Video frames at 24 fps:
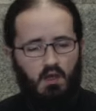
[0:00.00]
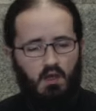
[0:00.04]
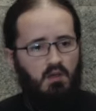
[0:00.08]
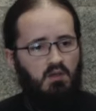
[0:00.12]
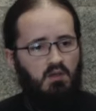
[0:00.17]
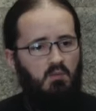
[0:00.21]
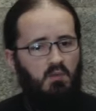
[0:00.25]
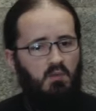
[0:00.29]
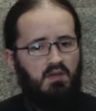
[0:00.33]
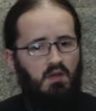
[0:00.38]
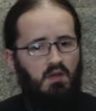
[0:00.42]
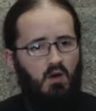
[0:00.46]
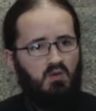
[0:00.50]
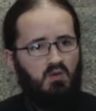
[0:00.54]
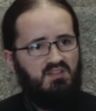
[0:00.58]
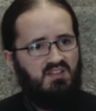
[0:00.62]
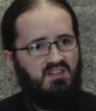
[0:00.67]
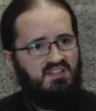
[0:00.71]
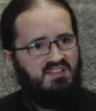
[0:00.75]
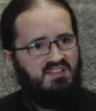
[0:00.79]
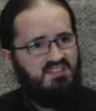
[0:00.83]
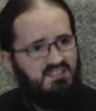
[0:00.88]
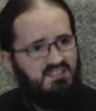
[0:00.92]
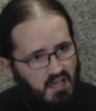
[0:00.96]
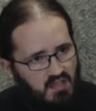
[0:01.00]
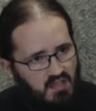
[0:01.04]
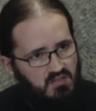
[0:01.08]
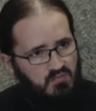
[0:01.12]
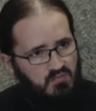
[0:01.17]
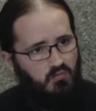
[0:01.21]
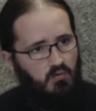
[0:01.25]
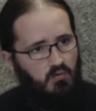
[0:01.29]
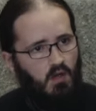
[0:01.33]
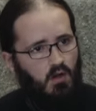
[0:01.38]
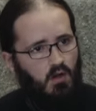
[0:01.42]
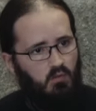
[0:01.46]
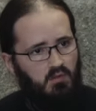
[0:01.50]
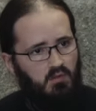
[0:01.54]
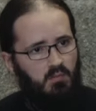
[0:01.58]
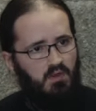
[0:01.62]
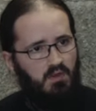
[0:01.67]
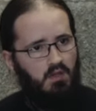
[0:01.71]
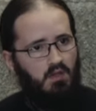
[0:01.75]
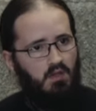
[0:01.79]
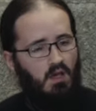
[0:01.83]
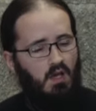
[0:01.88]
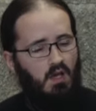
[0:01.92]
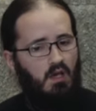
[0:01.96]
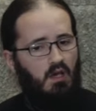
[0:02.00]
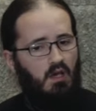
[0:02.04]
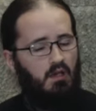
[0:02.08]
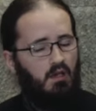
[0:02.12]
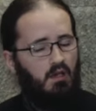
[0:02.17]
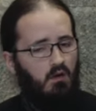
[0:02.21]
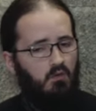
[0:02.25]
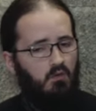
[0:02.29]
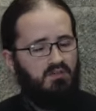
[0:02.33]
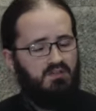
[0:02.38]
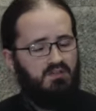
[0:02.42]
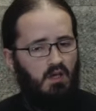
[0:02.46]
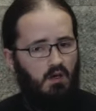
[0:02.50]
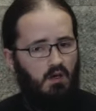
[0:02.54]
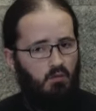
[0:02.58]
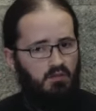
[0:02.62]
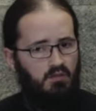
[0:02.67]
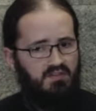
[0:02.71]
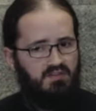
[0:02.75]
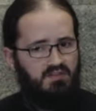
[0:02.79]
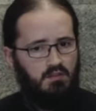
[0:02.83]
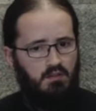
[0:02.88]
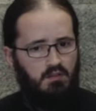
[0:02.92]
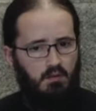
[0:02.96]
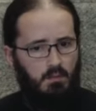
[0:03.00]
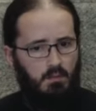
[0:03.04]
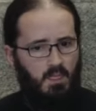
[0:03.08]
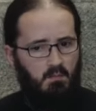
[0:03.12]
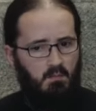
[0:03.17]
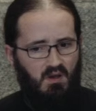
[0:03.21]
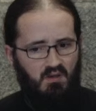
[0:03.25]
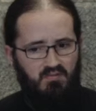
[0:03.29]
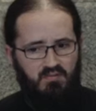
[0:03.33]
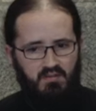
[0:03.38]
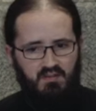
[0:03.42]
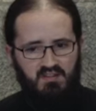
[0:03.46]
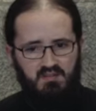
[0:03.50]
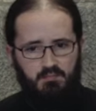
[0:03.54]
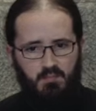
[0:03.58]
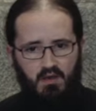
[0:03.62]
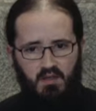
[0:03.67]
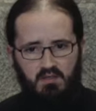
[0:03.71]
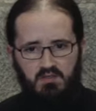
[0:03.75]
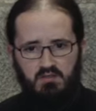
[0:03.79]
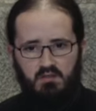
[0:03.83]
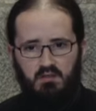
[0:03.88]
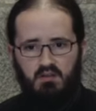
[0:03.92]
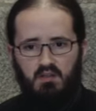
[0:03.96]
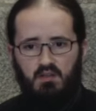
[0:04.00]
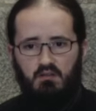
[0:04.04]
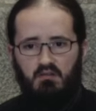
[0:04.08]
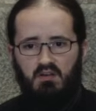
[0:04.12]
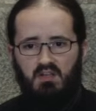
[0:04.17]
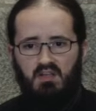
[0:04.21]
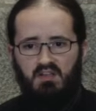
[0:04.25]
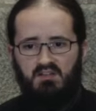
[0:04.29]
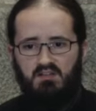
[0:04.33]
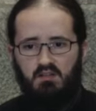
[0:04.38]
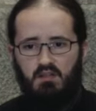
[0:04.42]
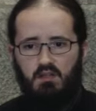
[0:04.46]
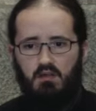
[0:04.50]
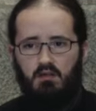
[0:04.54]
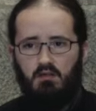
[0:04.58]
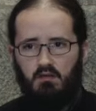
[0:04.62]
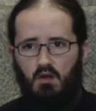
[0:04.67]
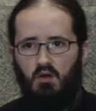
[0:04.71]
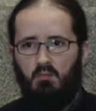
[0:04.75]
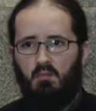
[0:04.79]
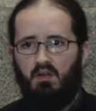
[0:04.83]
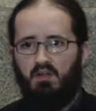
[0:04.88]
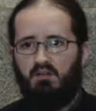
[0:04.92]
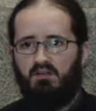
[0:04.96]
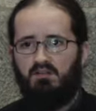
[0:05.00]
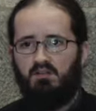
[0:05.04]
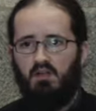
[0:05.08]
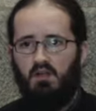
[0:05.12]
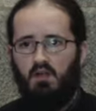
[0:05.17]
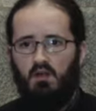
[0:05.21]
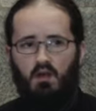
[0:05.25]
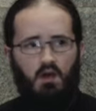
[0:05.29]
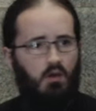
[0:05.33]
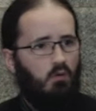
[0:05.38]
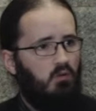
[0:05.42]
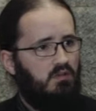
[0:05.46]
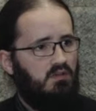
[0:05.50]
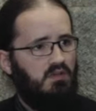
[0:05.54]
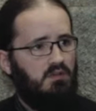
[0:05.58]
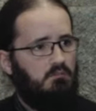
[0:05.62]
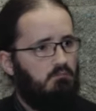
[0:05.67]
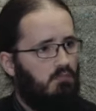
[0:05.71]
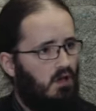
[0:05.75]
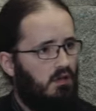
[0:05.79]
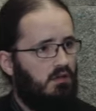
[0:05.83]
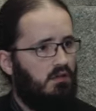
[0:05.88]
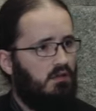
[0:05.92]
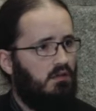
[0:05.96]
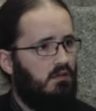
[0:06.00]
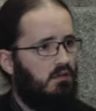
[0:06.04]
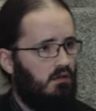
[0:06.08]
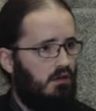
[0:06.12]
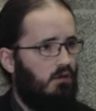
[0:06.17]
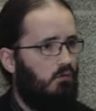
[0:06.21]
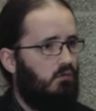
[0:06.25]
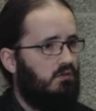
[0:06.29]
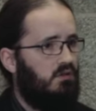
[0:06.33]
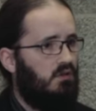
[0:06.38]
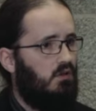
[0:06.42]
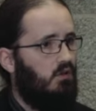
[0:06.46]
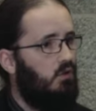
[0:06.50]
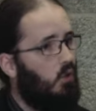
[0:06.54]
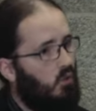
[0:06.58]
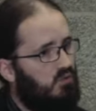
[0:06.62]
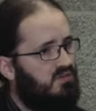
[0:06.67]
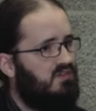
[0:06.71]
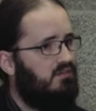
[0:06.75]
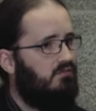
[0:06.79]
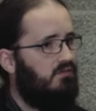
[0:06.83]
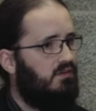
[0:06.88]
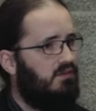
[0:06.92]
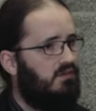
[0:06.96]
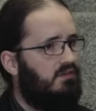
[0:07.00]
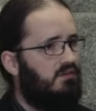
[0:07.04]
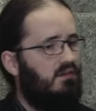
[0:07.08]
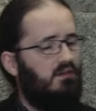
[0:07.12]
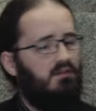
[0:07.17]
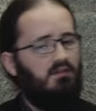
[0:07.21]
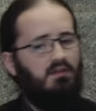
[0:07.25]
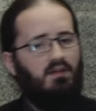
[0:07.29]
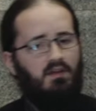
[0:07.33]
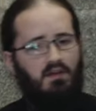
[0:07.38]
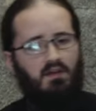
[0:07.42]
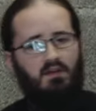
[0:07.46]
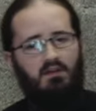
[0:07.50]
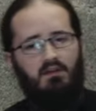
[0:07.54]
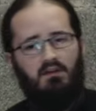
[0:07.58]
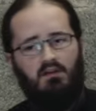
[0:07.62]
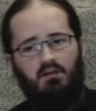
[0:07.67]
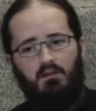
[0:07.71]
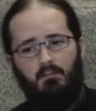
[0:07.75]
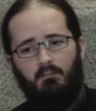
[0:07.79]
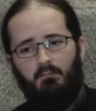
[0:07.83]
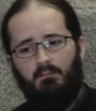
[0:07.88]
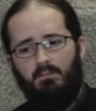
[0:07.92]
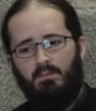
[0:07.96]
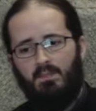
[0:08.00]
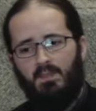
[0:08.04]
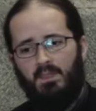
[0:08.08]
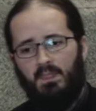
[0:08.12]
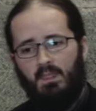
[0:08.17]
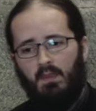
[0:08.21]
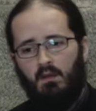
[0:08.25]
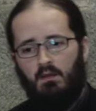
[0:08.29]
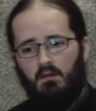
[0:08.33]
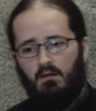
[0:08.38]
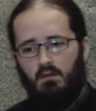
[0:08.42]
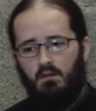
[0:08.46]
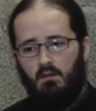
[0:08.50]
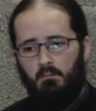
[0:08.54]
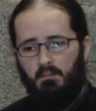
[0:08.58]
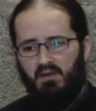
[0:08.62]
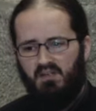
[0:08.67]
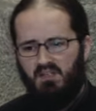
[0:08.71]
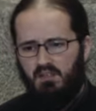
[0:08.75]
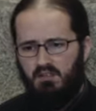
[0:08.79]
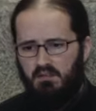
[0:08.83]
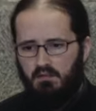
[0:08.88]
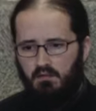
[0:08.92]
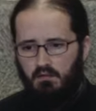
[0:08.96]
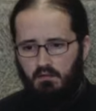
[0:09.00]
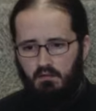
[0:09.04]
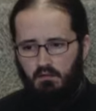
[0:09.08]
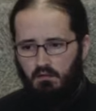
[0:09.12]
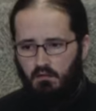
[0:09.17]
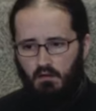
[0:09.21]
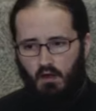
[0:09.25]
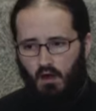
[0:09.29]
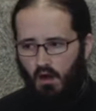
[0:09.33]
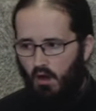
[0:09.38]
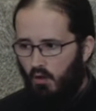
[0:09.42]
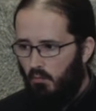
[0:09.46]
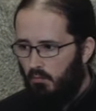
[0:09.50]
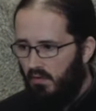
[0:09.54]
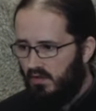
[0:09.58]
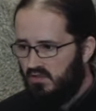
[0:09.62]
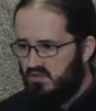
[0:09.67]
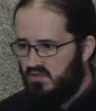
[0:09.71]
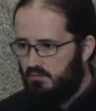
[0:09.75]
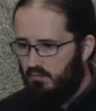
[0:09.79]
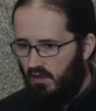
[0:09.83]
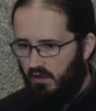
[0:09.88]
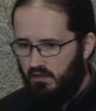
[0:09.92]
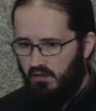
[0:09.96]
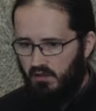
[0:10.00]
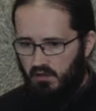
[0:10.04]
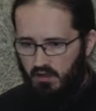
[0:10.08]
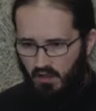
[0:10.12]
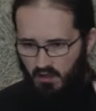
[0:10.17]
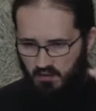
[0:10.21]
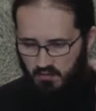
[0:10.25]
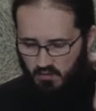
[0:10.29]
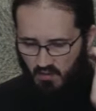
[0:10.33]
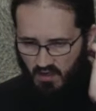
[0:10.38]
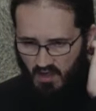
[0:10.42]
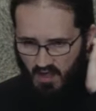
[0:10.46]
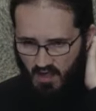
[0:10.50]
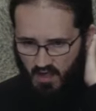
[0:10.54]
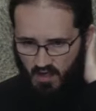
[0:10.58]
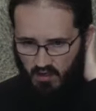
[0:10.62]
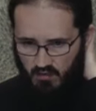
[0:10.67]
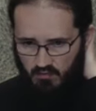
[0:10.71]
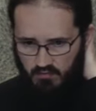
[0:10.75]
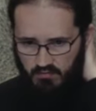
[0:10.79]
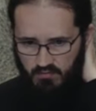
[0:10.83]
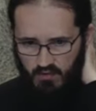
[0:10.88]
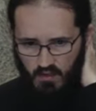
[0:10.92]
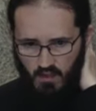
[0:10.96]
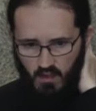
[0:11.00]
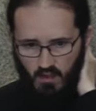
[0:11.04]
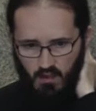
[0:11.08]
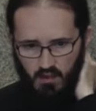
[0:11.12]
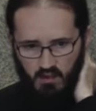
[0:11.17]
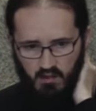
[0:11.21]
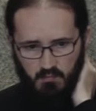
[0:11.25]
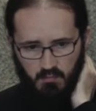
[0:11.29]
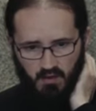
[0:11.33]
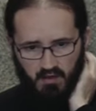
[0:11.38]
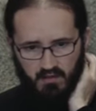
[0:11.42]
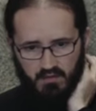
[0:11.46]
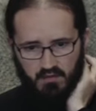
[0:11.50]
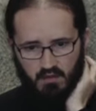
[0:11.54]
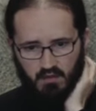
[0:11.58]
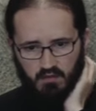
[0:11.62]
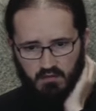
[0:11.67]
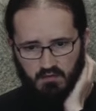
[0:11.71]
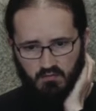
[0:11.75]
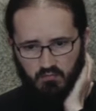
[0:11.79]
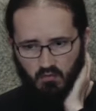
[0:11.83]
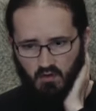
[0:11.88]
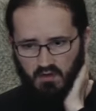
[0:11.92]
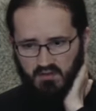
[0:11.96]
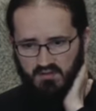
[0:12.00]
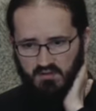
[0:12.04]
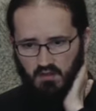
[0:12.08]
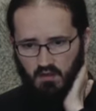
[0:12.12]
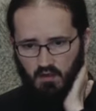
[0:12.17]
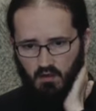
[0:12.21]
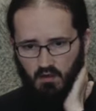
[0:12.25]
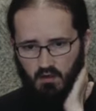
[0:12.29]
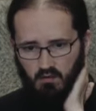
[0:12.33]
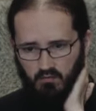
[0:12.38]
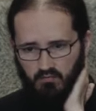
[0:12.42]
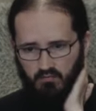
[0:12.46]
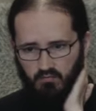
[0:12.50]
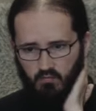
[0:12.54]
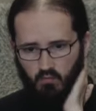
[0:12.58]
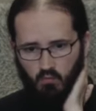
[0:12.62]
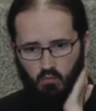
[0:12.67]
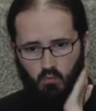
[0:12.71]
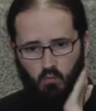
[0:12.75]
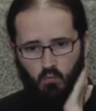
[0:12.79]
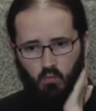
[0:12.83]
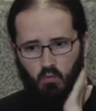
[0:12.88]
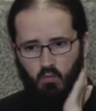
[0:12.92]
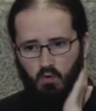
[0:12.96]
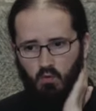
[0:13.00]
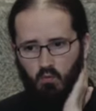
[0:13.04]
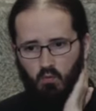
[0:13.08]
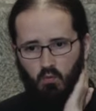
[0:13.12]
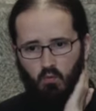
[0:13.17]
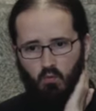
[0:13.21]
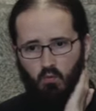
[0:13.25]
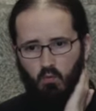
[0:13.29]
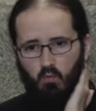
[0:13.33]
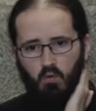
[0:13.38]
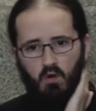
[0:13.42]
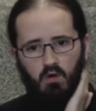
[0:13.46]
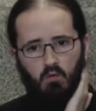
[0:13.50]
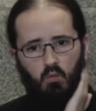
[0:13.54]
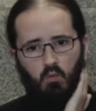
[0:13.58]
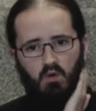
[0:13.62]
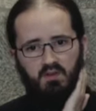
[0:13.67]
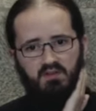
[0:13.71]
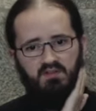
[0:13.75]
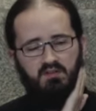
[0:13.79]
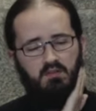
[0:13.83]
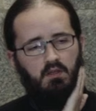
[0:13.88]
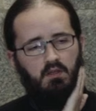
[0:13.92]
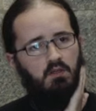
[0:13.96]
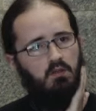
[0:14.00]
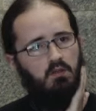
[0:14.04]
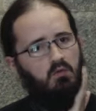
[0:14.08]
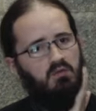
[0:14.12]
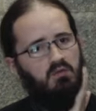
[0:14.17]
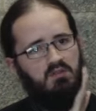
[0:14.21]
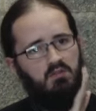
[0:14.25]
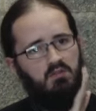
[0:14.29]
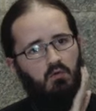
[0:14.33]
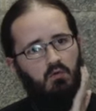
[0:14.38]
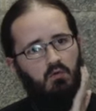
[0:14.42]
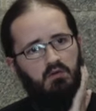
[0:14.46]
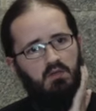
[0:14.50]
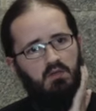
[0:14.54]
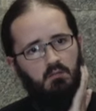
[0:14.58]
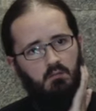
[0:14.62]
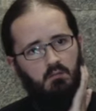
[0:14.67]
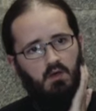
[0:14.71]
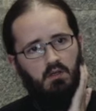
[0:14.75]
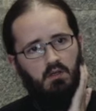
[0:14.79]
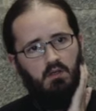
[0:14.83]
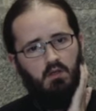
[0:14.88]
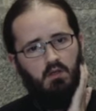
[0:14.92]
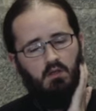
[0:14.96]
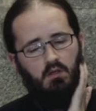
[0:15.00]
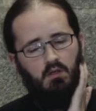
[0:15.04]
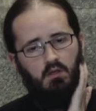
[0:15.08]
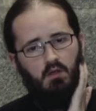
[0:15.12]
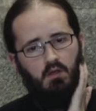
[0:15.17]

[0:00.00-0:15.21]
how successful I would be, and I was my first bachelor degree is in economics. I wanted money, and I wanted lots of it. And how much money can you have? And by the end of one's life, what's the use of all that money?